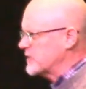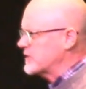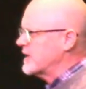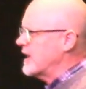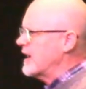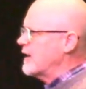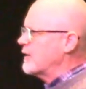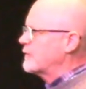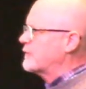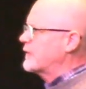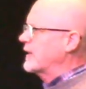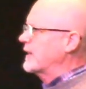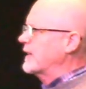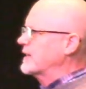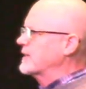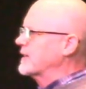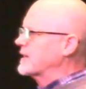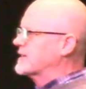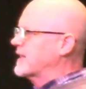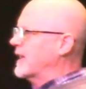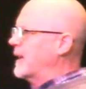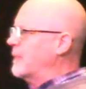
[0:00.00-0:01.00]
is
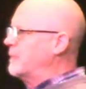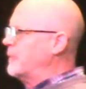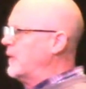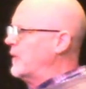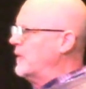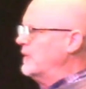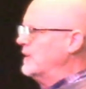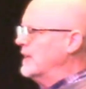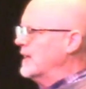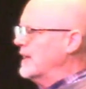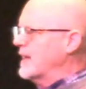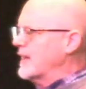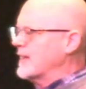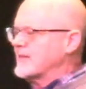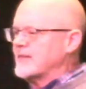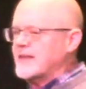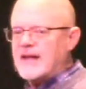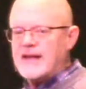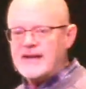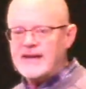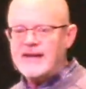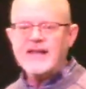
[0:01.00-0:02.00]
filling the temple,
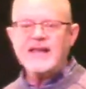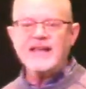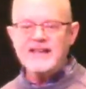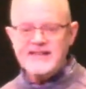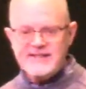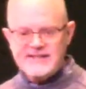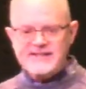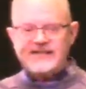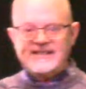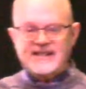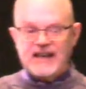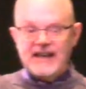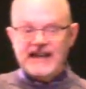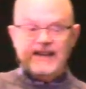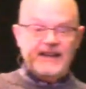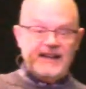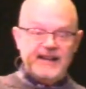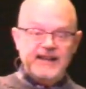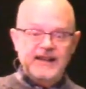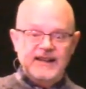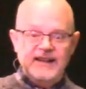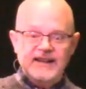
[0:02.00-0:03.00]
that he's
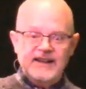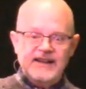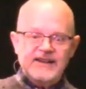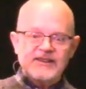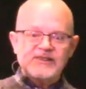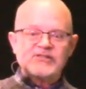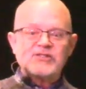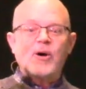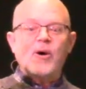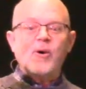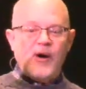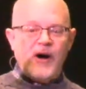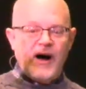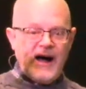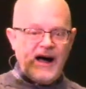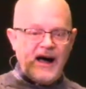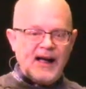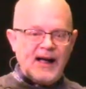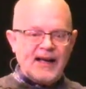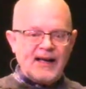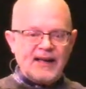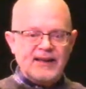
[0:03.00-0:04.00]
seated so
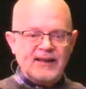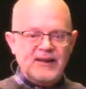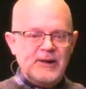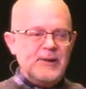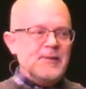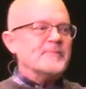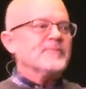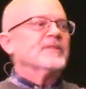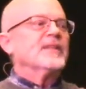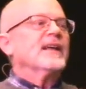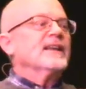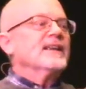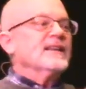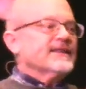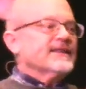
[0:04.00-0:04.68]
high that